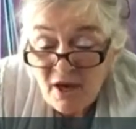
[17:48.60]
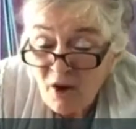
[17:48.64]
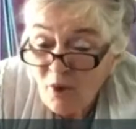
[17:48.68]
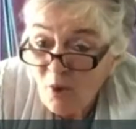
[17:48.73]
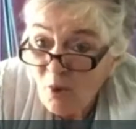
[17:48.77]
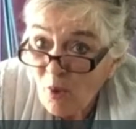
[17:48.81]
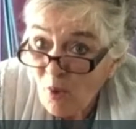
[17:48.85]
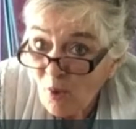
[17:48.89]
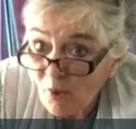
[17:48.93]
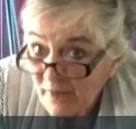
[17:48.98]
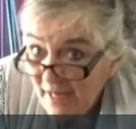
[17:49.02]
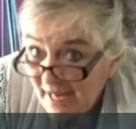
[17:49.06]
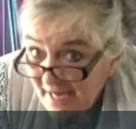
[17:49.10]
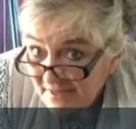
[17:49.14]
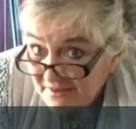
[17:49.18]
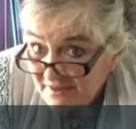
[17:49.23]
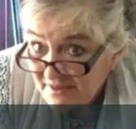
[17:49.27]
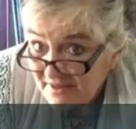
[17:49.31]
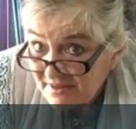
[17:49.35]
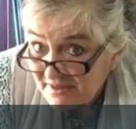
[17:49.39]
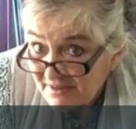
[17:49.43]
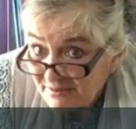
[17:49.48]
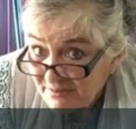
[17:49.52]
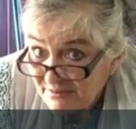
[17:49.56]
or
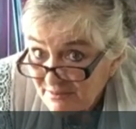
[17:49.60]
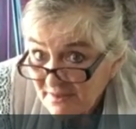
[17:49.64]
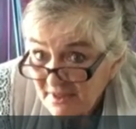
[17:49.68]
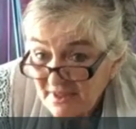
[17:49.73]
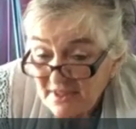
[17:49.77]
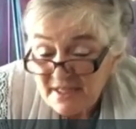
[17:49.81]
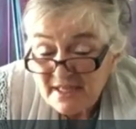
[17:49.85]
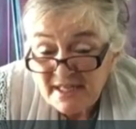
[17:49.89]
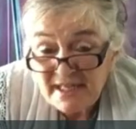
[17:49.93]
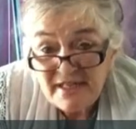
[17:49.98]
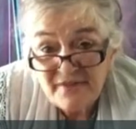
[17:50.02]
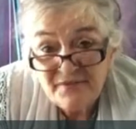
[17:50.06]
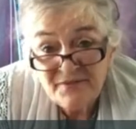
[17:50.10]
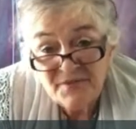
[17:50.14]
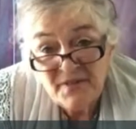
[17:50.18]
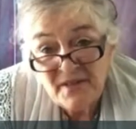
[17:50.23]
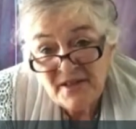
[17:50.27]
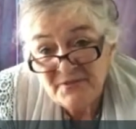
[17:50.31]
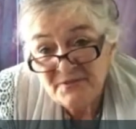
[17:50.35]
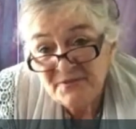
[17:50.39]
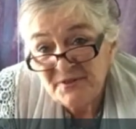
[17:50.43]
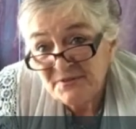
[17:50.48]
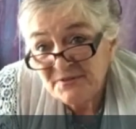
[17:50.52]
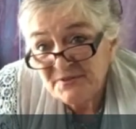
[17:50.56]
less. If
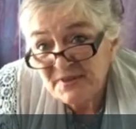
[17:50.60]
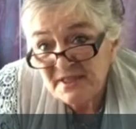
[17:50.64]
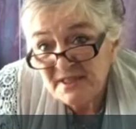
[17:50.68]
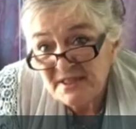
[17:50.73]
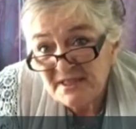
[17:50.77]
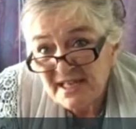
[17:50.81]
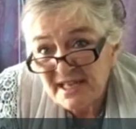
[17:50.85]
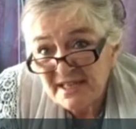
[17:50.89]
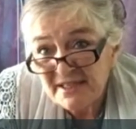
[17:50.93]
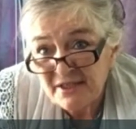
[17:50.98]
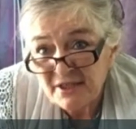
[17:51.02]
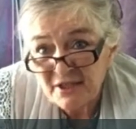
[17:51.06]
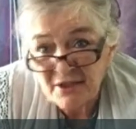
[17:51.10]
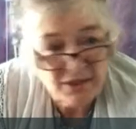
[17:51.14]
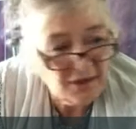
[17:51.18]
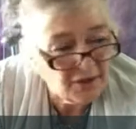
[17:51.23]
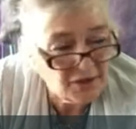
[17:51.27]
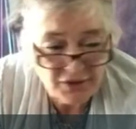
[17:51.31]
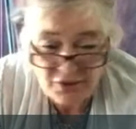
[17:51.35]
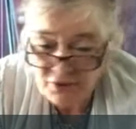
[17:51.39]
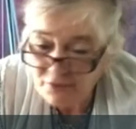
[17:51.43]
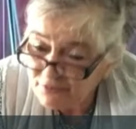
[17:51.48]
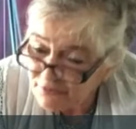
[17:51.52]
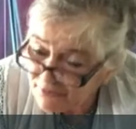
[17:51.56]
they're 15 denier,
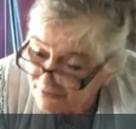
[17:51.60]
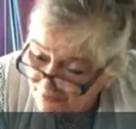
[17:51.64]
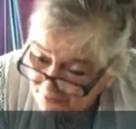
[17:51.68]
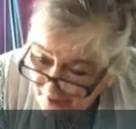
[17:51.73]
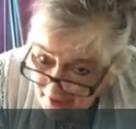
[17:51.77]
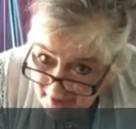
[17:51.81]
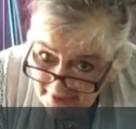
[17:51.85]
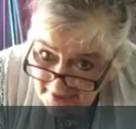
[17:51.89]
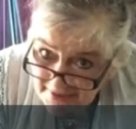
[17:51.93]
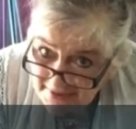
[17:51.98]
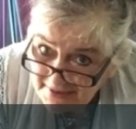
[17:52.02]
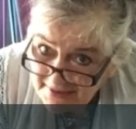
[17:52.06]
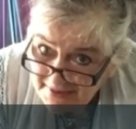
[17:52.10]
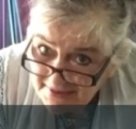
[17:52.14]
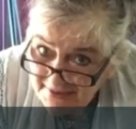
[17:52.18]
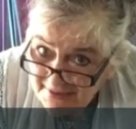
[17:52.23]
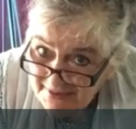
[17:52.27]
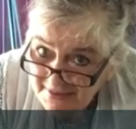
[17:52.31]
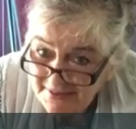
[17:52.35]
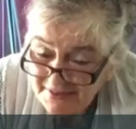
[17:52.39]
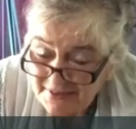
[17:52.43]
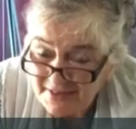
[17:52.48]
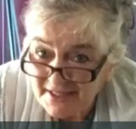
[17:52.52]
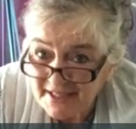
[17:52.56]
you fight
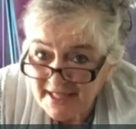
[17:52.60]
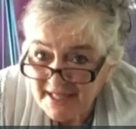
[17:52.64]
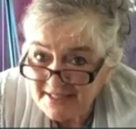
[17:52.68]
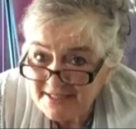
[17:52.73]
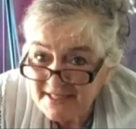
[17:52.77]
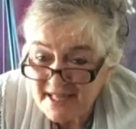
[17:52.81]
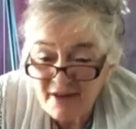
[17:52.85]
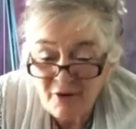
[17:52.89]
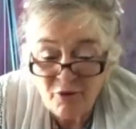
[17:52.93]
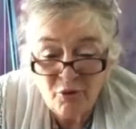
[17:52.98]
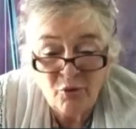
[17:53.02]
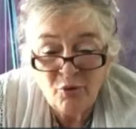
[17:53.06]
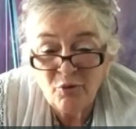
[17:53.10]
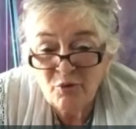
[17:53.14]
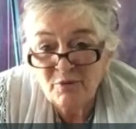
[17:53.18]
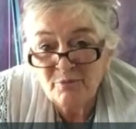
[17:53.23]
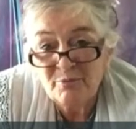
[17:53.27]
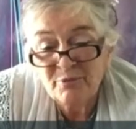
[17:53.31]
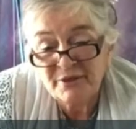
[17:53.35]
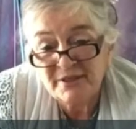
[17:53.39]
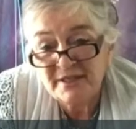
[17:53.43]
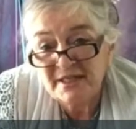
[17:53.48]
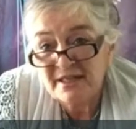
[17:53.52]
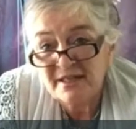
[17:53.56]
to get all the
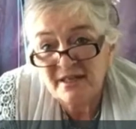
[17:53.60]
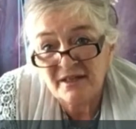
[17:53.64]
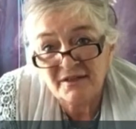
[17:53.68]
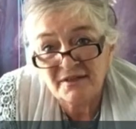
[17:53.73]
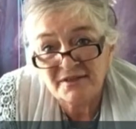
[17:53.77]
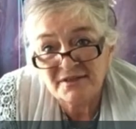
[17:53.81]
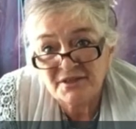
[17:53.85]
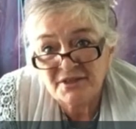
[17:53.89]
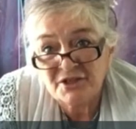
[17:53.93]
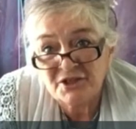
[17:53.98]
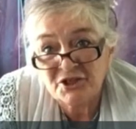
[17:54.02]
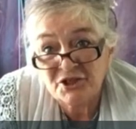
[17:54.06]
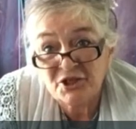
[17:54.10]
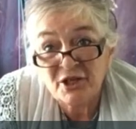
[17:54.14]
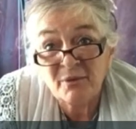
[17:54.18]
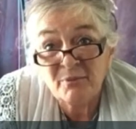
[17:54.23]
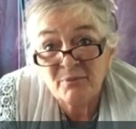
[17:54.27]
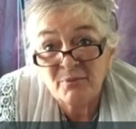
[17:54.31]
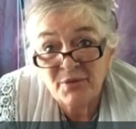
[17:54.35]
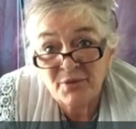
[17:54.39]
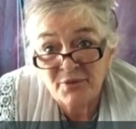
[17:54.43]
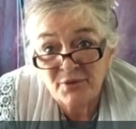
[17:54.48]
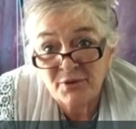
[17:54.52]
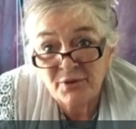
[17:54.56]
pretty colours to
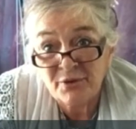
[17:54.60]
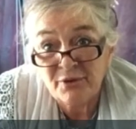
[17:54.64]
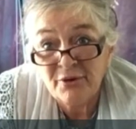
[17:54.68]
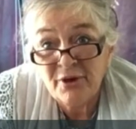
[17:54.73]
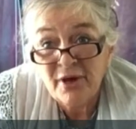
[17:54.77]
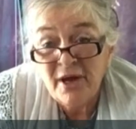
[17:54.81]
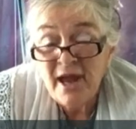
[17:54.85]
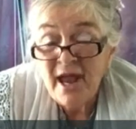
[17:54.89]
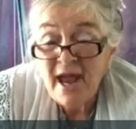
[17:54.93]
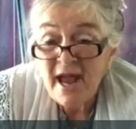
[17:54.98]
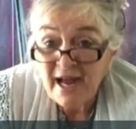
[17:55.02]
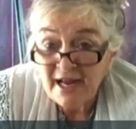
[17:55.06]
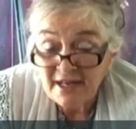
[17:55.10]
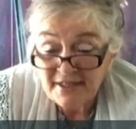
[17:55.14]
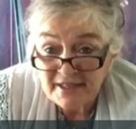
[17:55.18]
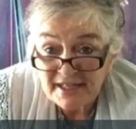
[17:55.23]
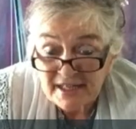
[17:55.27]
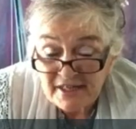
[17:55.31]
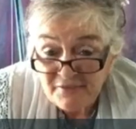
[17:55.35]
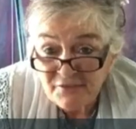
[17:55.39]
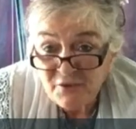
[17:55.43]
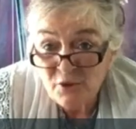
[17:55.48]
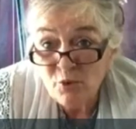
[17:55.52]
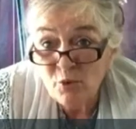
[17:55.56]
jump through. And
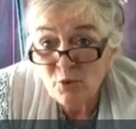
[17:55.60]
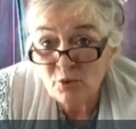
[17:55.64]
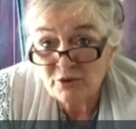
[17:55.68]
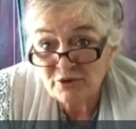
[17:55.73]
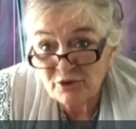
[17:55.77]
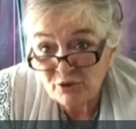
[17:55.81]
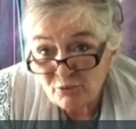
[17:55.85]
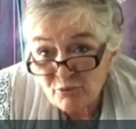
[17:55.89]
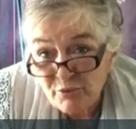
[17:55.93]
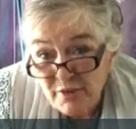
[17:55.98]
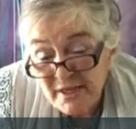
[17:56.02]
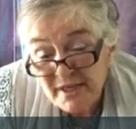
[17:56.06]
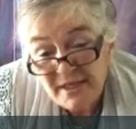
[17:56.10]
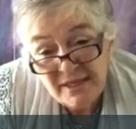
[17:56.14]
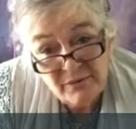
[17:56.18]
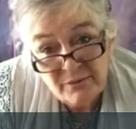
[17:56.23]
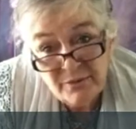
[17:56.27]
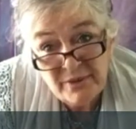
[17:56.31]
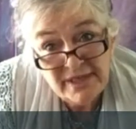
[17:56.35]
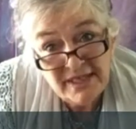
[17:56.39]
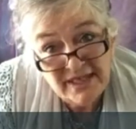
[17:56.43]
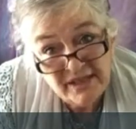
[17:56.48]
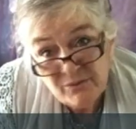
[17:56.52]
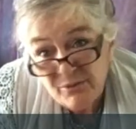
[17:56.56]
if you want a really,
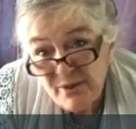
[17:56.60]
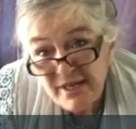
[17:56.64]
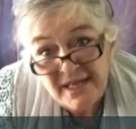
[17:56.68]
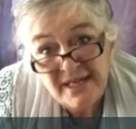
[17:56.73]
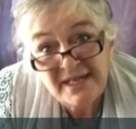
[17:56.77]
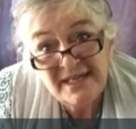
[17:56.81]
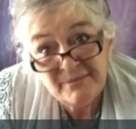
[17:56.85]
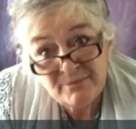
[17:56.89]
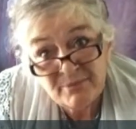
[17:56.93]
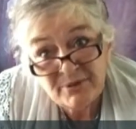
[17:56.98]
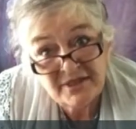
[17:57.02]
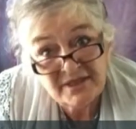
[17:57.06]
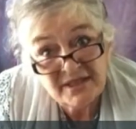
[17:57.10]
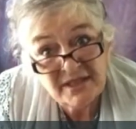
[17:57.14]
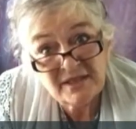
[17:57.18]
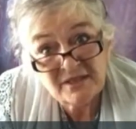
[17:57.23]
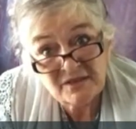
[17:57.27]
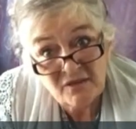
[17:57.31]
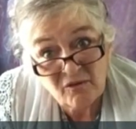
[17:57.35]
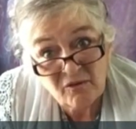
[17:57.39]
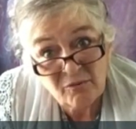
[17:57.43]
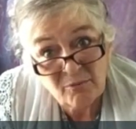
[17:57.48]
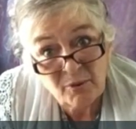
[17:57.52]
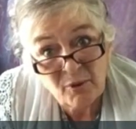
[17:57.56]
really, really pretty
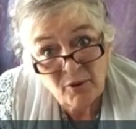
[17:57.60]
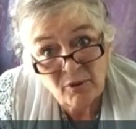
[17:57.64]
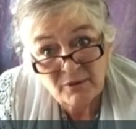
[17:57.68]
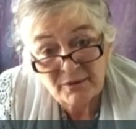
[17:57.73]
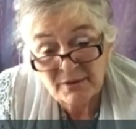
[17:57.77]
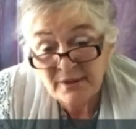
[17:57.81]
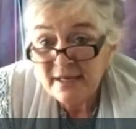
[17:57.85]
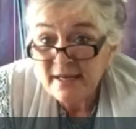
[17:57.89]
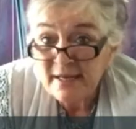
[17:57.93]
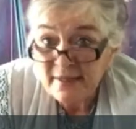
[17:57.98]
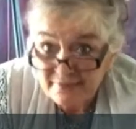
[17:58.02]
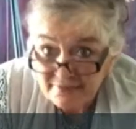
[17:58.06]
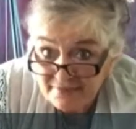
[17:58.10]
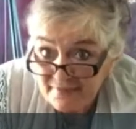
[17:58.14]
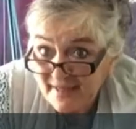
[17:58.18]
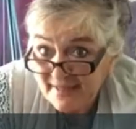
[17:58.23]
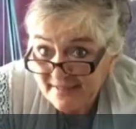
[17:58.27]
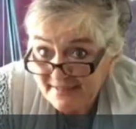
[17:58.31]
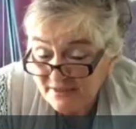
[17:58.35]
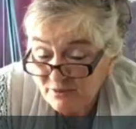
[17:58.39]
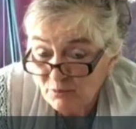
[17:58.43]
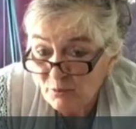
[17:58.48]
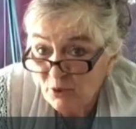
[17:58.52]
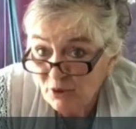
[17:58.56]
soft pot,
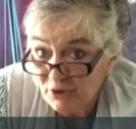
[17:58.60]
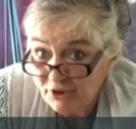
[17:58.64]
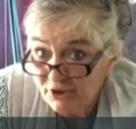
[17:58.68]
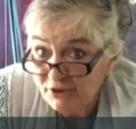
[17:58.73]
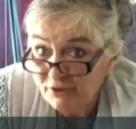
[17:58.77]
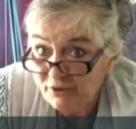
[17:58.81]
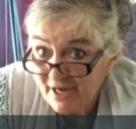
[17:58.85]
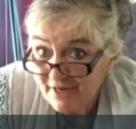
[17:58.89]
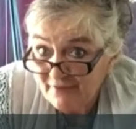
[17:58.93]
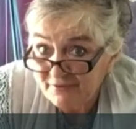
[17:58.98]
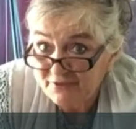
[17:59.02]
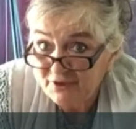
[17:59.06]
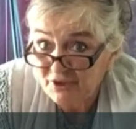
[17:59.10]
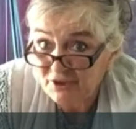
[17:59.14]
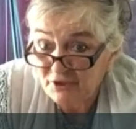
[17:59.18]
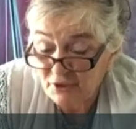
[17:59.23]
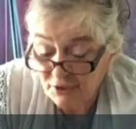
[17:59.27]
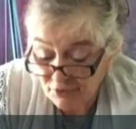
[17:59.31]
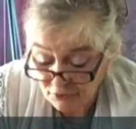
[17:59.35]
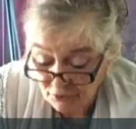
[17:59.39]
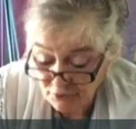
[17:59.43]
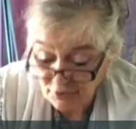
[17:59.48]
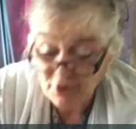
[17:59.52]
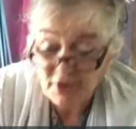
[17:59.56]
that's what you have to
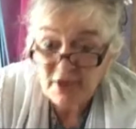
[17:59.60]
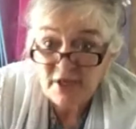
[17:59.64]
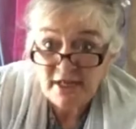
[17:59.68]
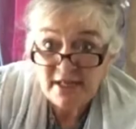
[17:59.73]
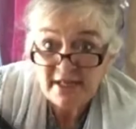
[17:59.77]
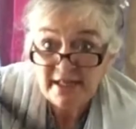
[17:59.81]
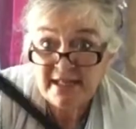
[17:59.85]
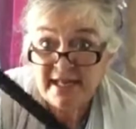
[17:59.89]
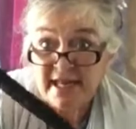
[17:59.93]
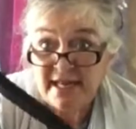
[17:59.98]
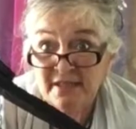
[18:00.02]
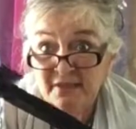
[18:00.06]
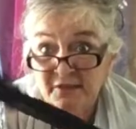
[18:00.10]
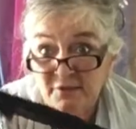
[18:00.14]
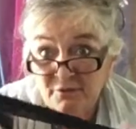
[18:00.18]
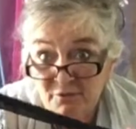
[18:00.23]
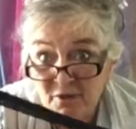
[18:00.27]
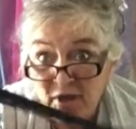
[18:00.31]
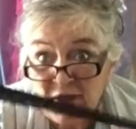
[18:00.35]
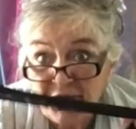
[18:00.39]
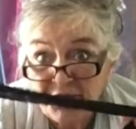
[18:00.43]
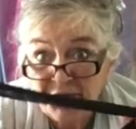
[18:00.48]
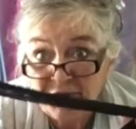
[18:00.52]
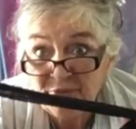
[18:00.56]
do. Get
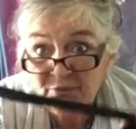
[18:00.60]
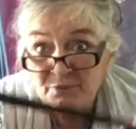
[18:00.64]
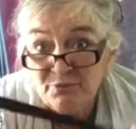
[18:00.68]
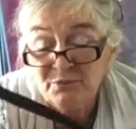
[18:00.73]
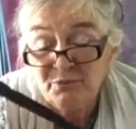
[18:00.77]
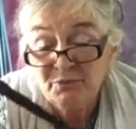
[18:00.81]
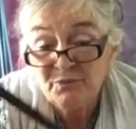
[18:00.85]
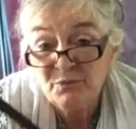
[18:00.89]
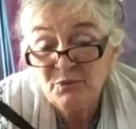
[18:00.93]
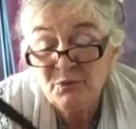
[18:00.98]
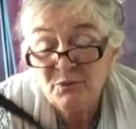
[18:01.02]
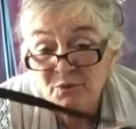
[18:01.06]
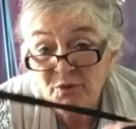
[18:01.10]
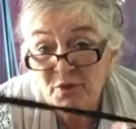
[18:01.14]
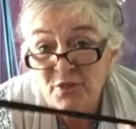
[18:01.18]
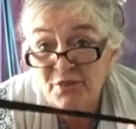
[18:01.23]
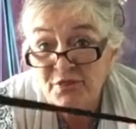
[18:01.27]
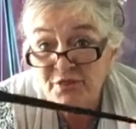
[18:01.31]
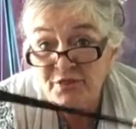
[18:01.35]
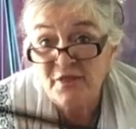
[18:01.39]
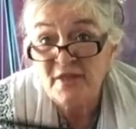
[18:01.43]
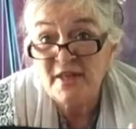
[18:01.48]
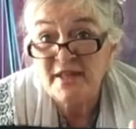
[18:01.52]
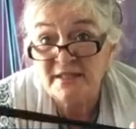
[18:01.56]

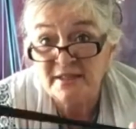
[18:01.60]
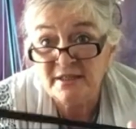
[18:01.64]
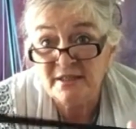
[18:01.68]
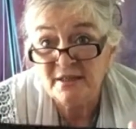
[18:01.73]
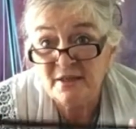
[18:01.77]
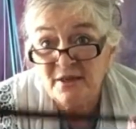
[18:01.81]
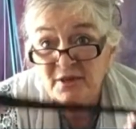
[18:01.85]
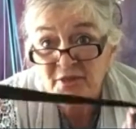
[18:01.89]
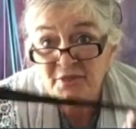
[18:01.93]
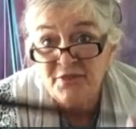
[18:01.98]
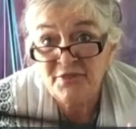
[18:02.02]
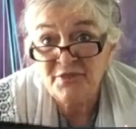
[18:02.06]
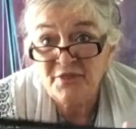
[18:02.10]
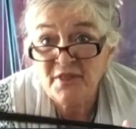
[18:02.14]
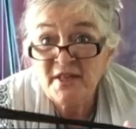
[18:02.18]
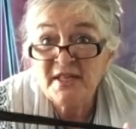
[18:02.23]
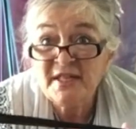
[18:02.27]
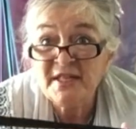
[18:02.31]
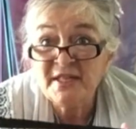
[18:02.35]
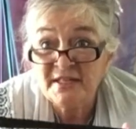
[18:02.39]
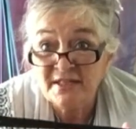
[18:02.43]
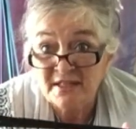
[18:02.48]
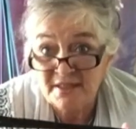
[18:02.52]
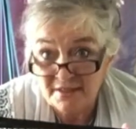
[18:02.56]
thin
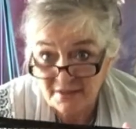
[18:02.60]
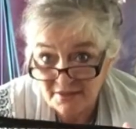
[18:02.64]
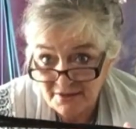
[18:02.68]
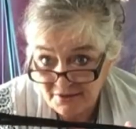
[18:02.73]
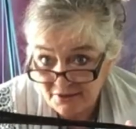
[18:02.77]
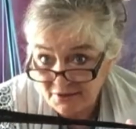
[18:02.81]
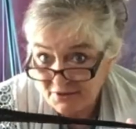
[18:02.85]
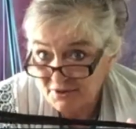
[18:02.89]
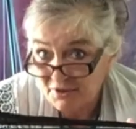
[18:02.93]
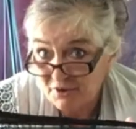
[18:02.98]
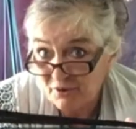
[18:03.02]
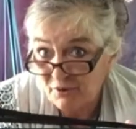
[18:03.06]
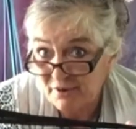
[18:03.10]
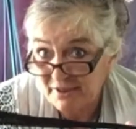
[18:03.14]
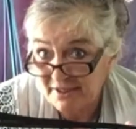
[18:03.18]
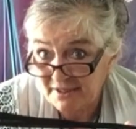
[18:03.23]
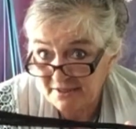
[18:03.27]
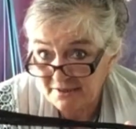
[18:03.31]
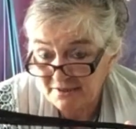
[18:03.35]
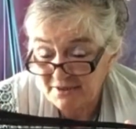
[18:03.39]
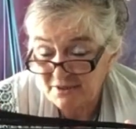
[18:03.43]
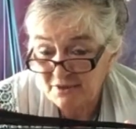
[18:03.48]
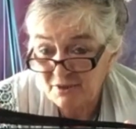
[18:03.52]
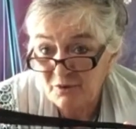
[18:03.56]

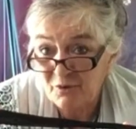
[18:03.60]
stockings